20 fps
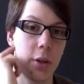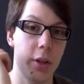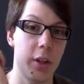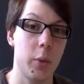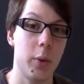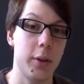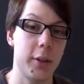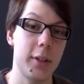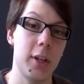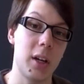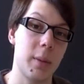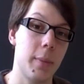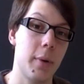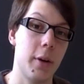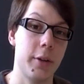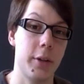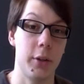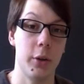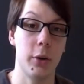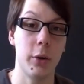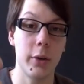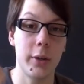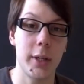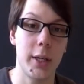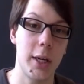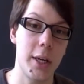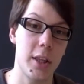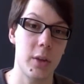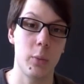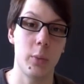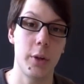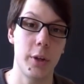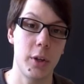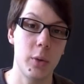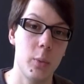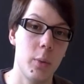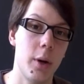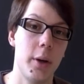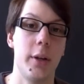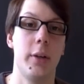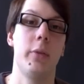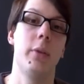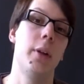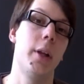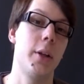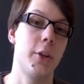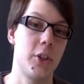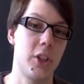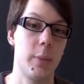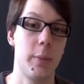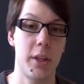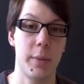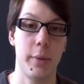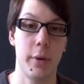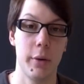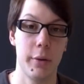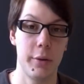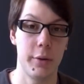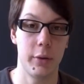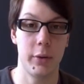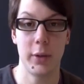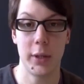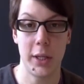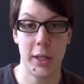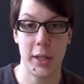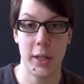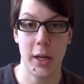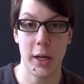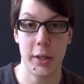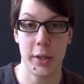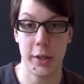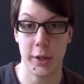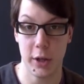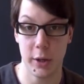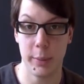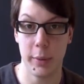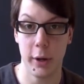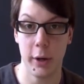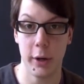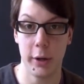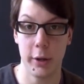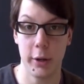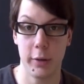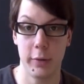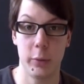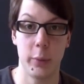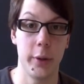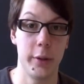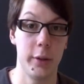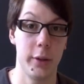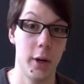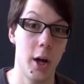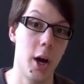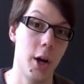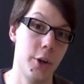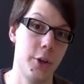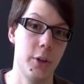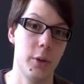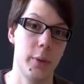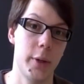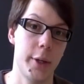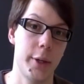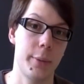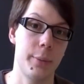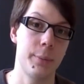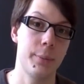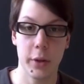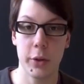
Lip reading: You want to talk about your needs and what you want in a relationship as opposed to criticizing your partner for what they're not doing.